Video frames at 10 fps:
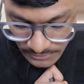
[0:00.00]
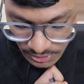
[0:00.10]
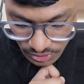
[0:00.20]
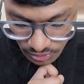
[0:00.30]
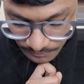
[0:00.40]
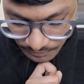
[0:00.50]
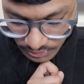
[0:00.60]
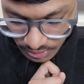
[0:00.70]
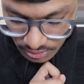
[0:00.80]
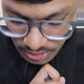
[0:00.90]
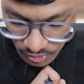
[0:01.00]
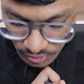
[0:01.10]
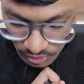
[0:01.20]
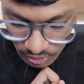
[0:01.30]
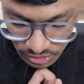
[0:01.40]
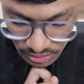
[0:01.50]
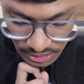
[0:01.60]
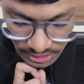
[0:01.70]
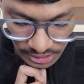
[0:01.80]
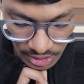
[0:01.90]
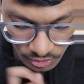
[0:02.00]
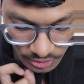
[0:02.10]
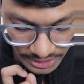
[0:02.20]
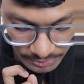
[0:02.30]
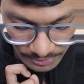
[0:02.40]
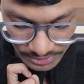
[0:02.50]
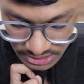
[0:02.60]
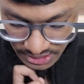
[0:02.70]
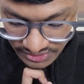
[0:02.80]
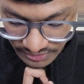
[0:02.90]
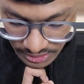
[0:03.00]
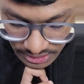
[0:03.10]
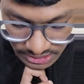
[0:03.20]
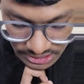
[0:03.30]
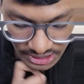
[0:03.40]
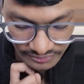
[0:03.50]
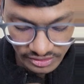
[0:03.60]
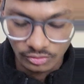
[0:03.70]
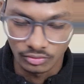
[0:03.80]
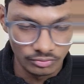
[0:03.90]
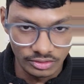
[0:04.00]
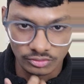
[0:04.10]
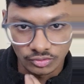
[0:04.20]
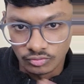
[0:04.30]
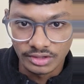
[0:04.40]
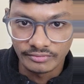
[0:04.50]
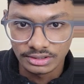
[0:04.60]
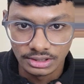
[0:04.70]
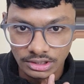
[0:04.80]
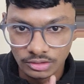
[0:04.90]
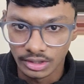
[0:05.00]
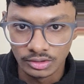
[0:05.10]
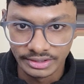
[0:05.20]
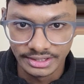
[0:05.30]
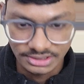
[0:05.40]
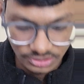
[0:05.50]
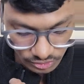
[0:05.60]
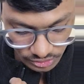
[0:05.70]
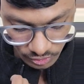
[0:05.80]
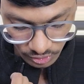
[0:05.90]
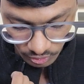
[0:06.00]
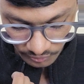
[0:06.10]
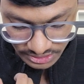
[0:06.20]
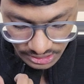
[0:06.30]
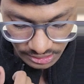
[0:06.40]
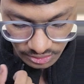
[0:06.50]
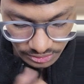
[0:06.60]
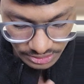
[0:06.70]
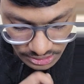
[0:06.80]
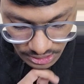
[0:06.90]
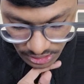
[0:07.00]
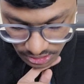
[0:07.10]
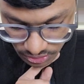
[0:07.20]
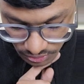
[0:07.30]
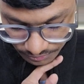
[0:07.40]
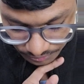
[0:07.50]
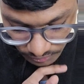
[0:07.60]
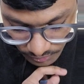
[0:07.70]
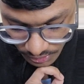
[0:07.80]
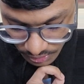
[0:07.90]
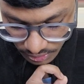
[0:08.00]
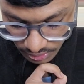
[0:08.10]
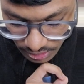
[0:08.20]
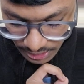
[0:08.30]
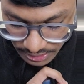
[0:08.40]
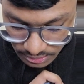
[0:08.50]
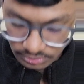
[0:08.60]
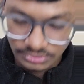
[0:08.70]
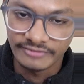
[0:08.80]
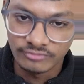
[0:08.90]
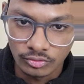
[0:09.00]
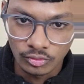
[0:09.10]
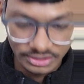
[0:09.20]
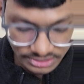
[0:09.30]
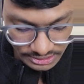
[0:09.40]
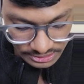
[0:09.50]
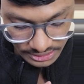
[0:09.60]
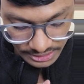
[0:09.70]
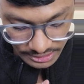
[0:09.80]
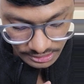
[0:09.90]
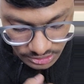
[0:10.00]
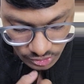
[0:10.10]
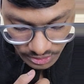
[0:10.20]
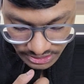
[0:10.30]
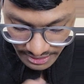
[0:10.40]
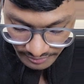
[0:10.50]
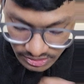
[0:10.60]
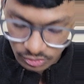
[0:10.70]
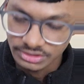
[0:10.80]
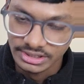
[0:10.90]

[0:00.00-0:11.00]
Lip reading: So you will also learn how to write papers, give seminars describing your work. So whenever you are doing research, so you will obviously learn all this. So they have told us that their students, MS students,